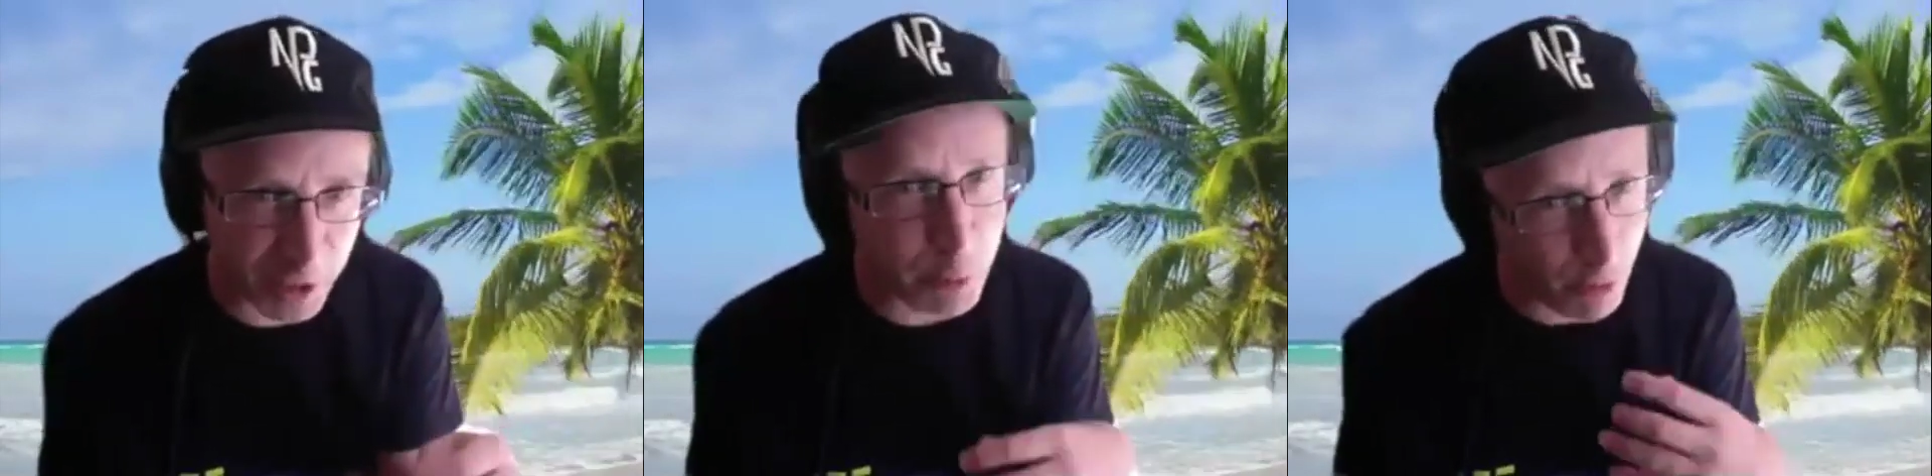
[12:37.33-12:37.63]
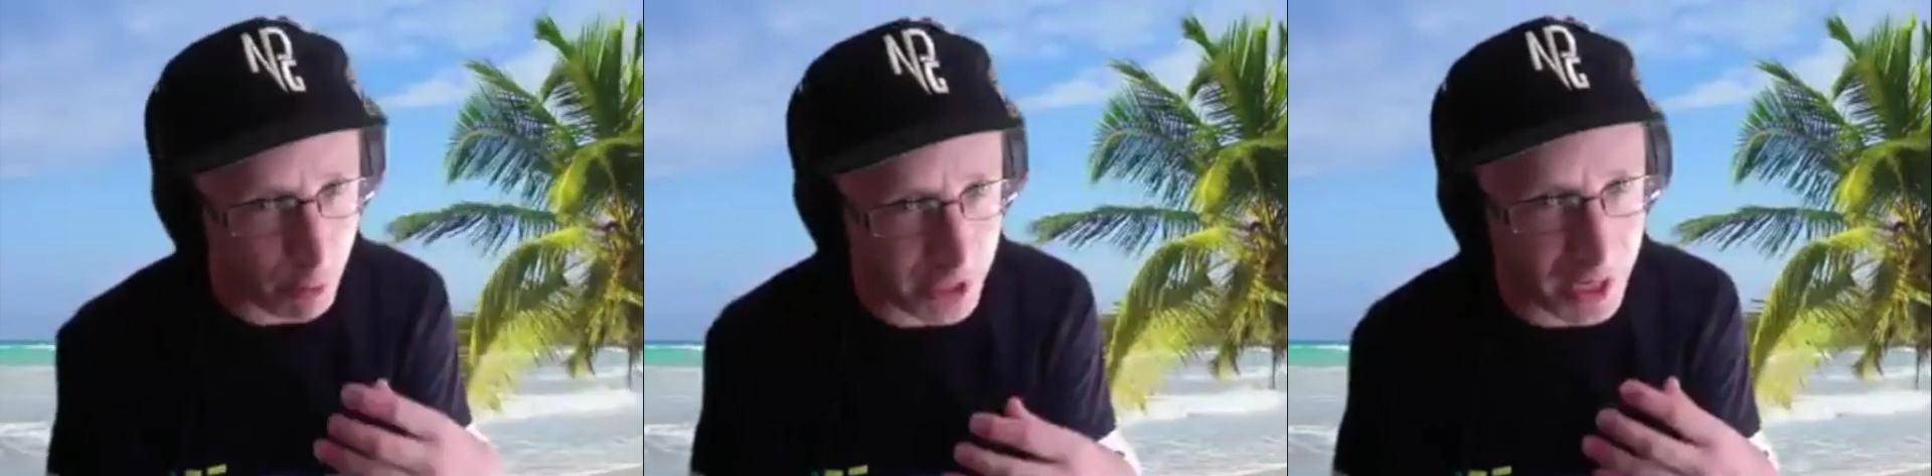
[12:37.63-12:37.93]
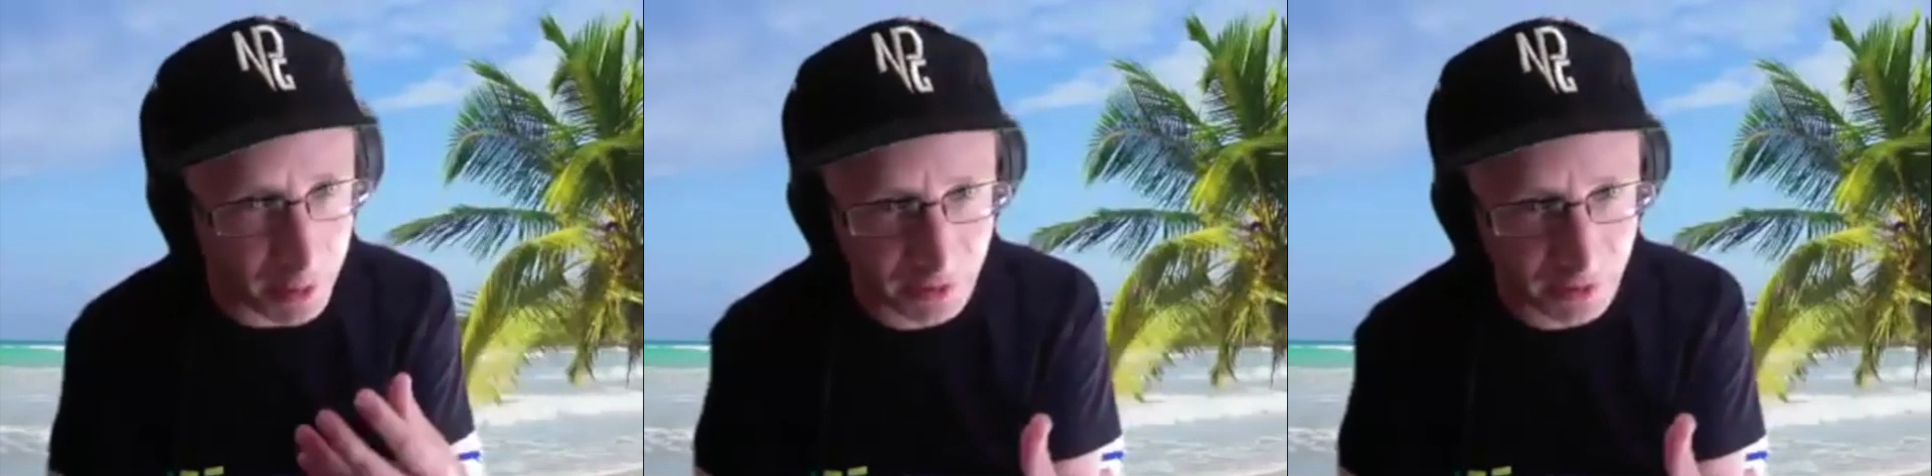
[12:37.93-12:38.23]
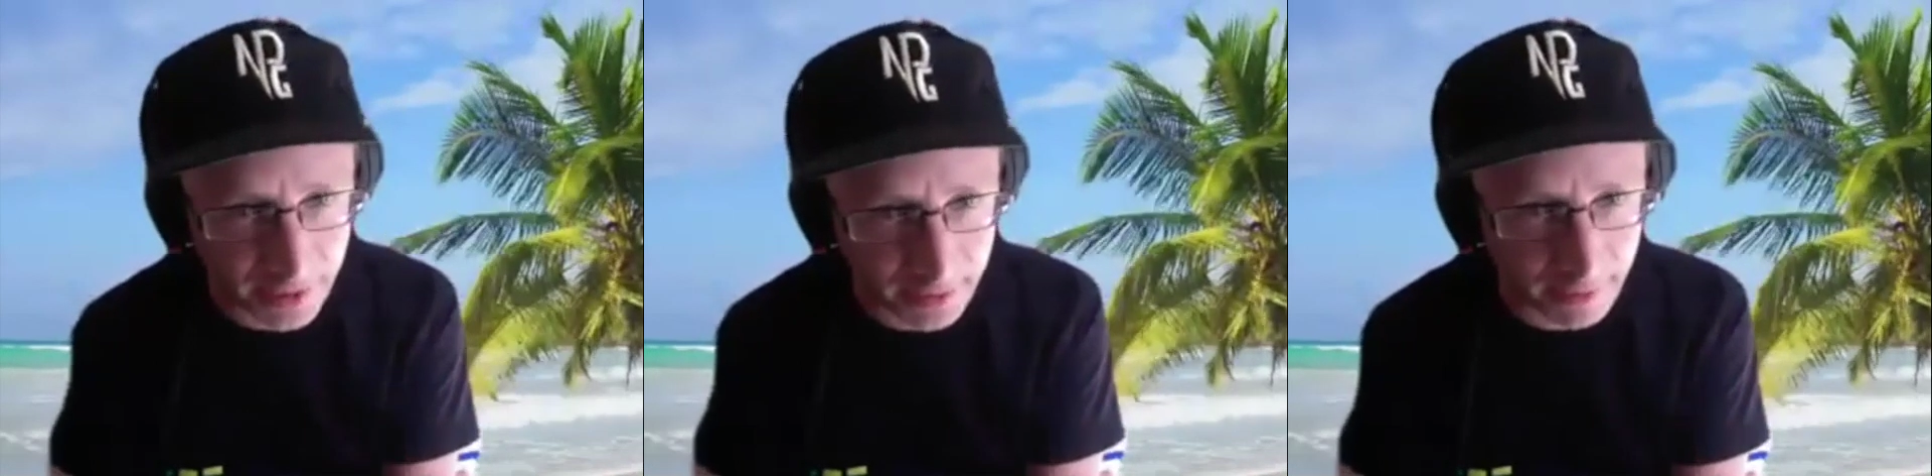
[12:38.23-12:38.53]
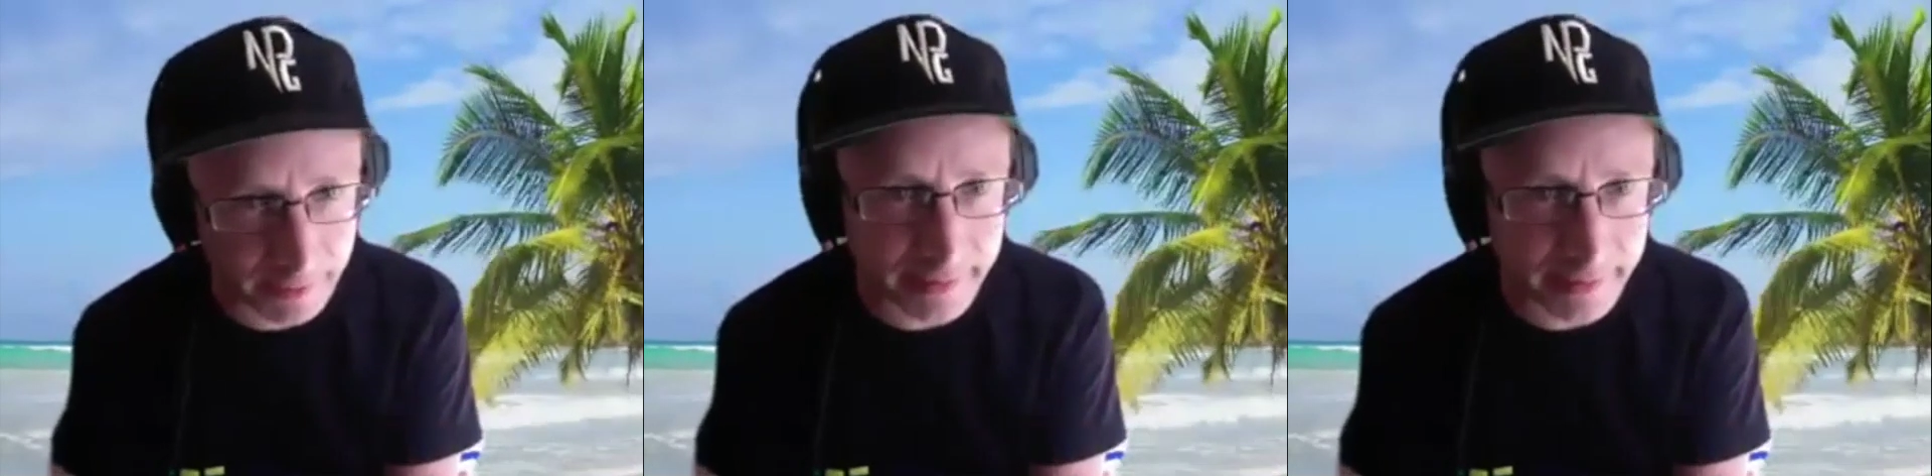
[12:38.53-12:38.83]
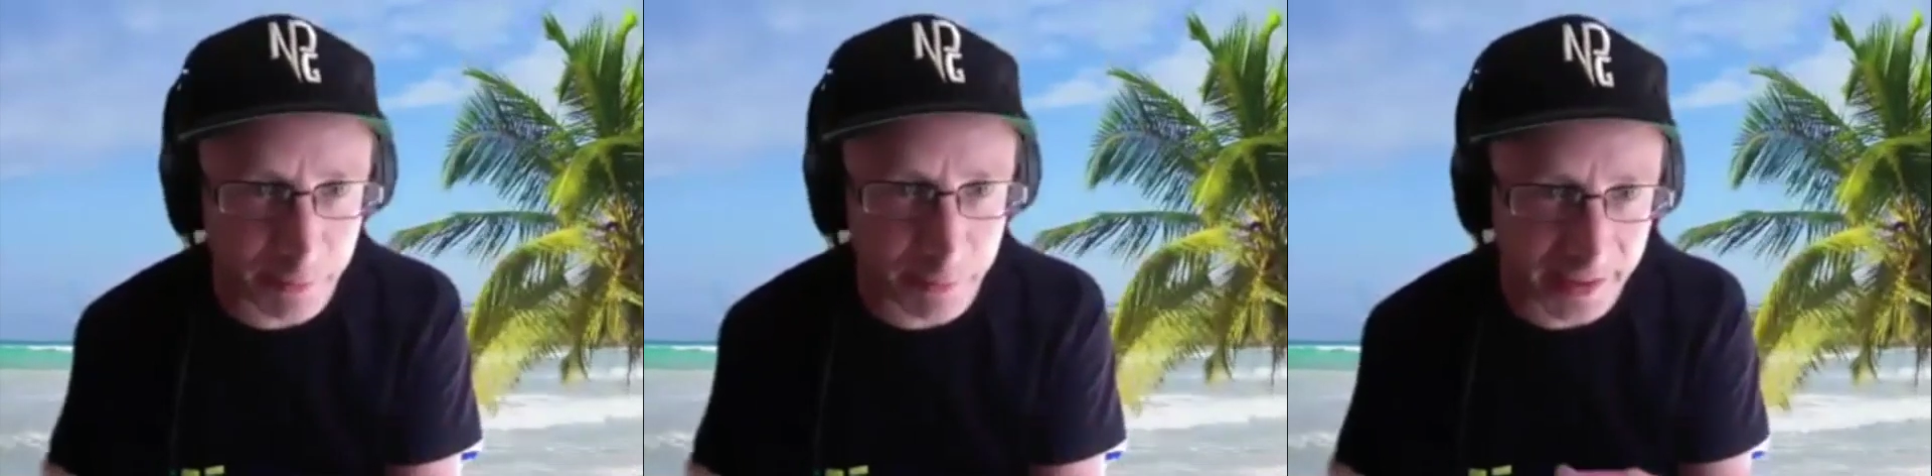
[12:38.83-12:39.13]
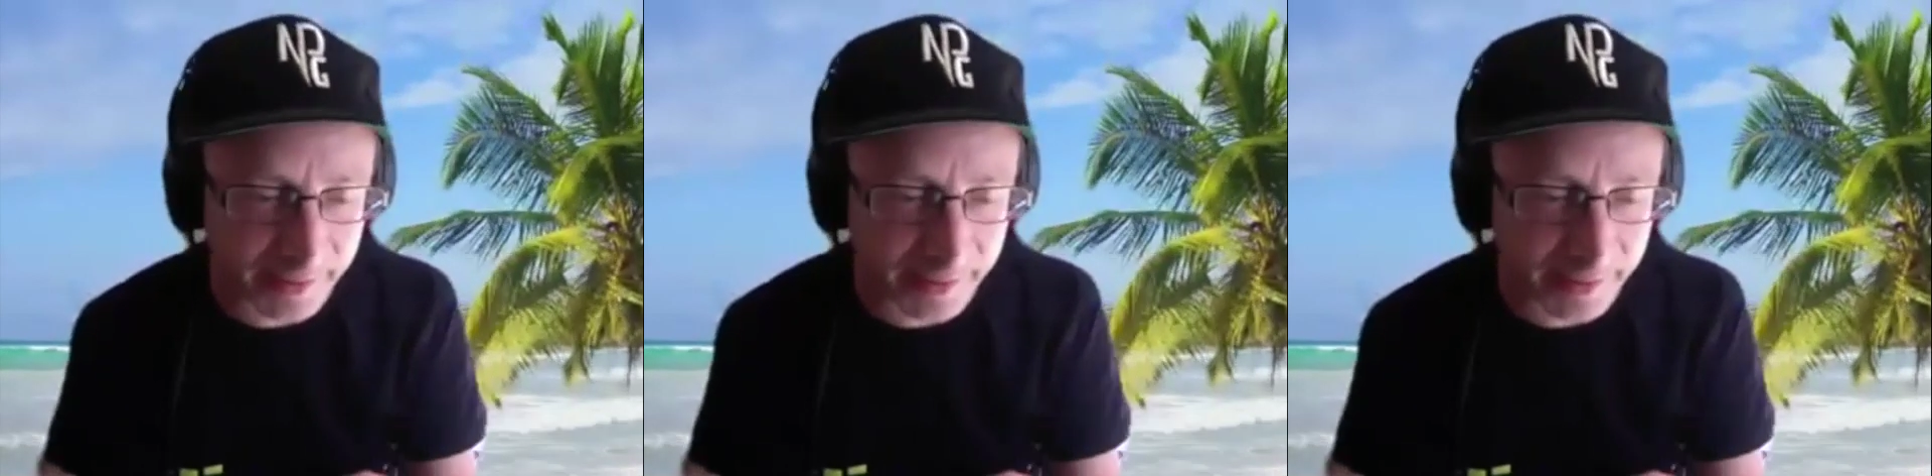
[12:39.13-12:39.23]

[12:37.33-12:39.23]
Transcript: You probably end up saying a lot of the same things,